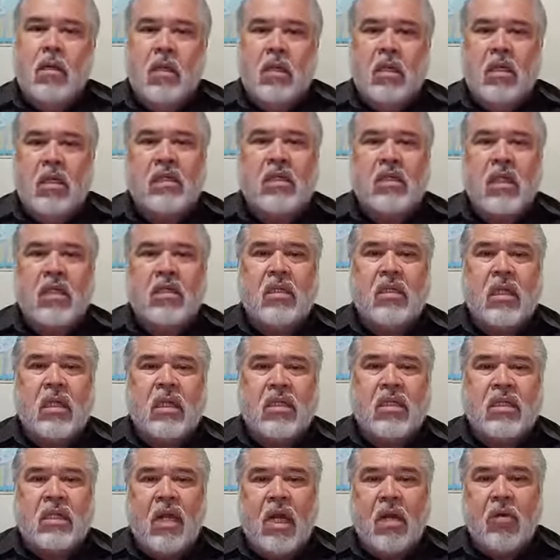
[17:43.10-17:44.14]
he says
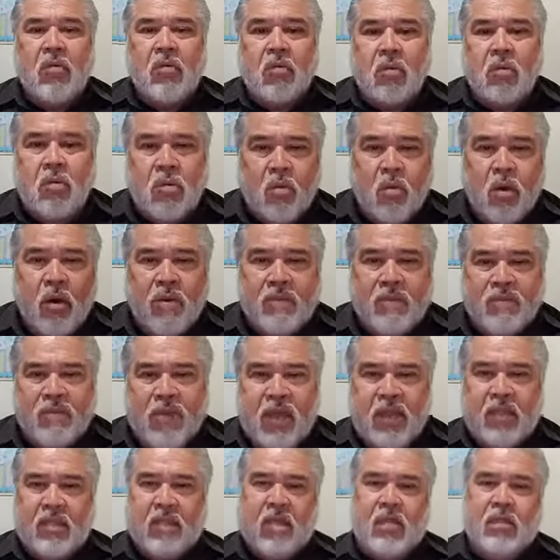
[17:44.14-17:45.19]
it's not going to
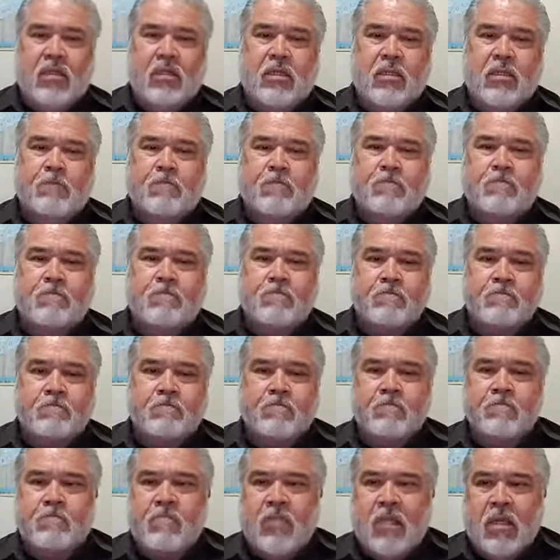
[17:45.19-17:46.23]
affect us
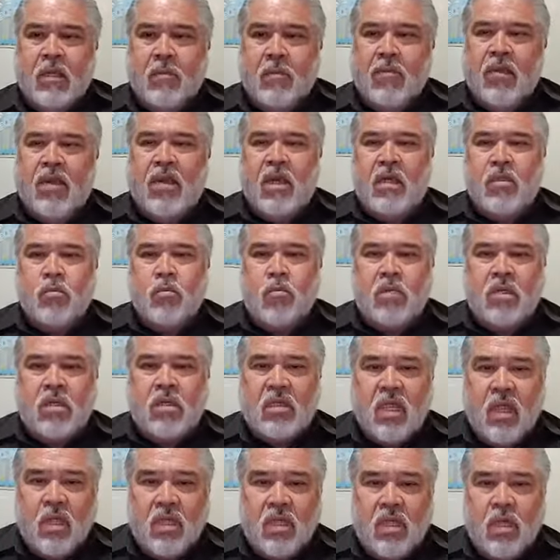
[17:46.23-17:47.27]
because we're
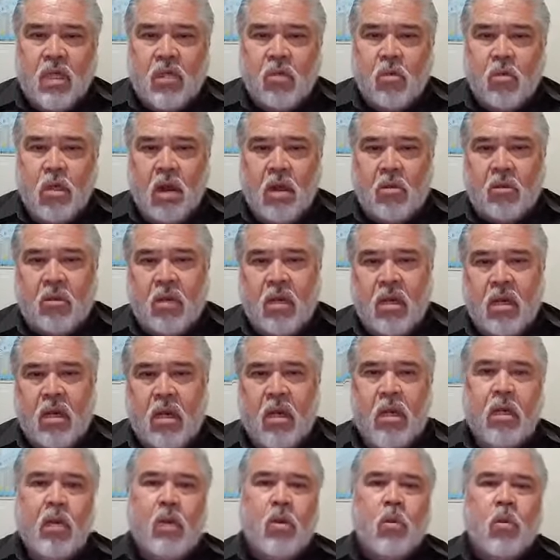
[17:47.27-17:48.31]
standing on the rock,
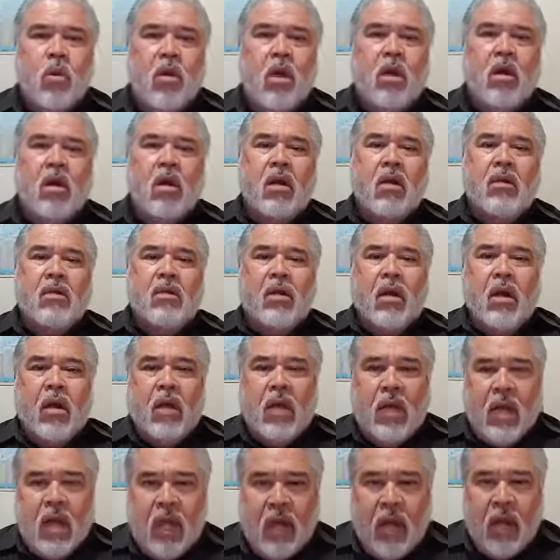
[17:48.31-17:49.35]
meaning we are on the
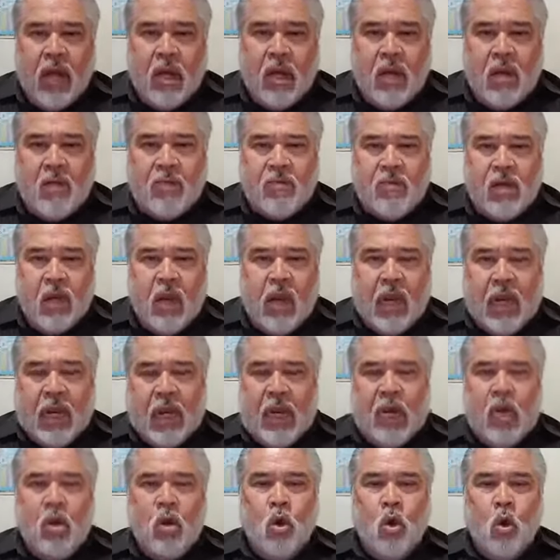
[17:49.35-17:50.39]
hand of God
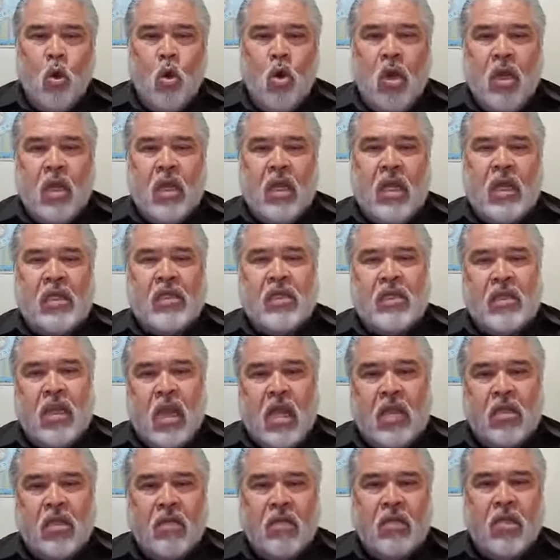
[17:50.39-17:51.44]
and no one can
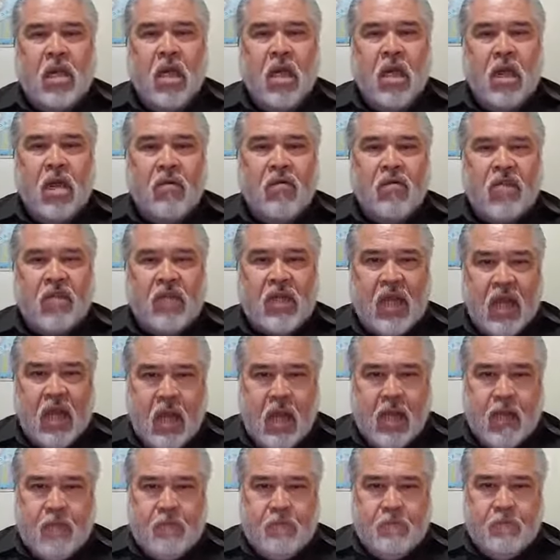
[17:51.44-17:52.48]
snatch us out of his
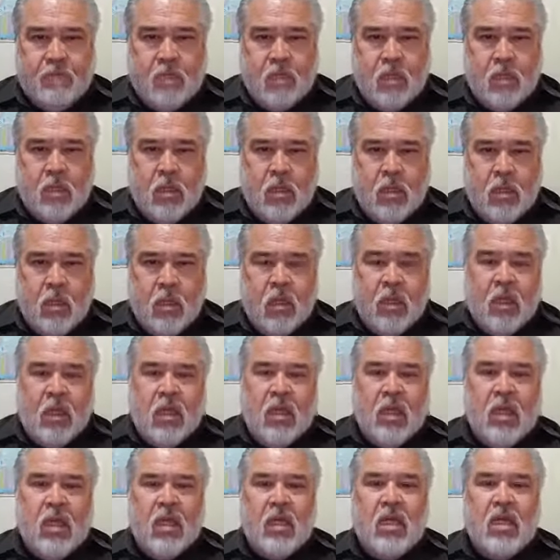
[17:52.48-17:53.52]
hand.
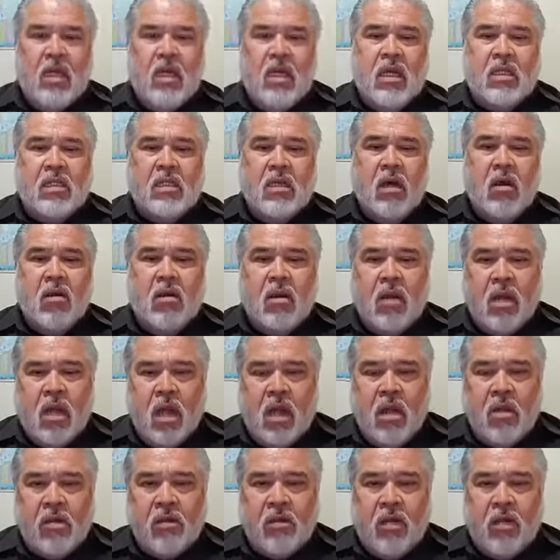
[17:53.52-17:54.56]
He is our
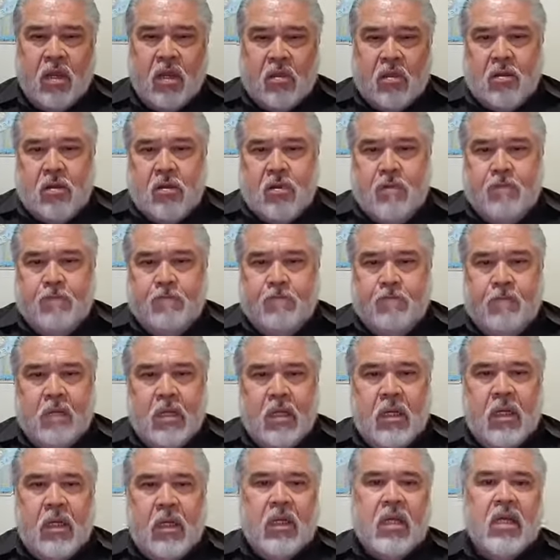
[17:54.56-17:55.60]
caretaker.
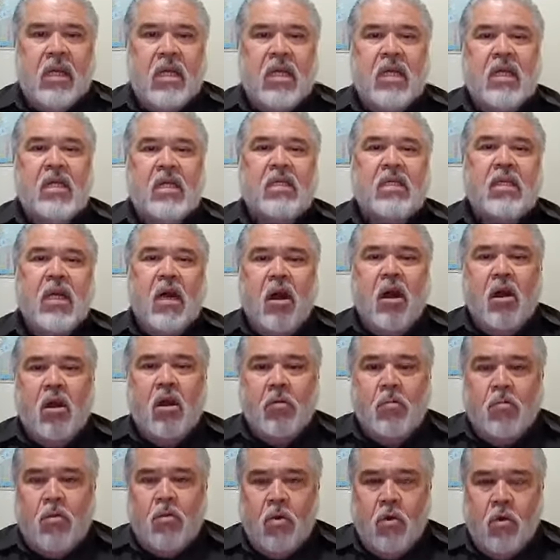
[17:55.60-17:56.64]
He is our
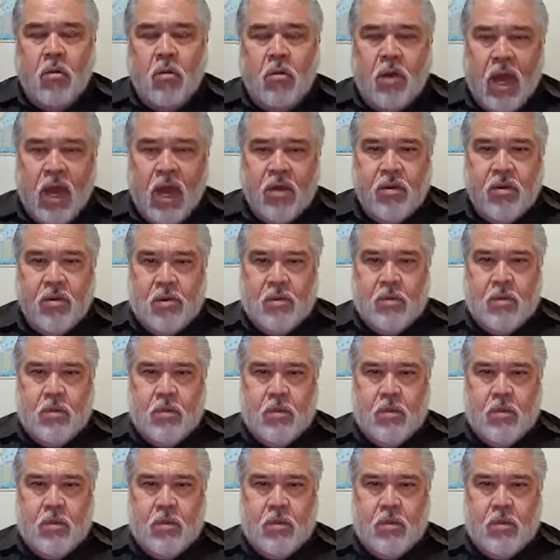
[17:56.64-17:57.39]
provider.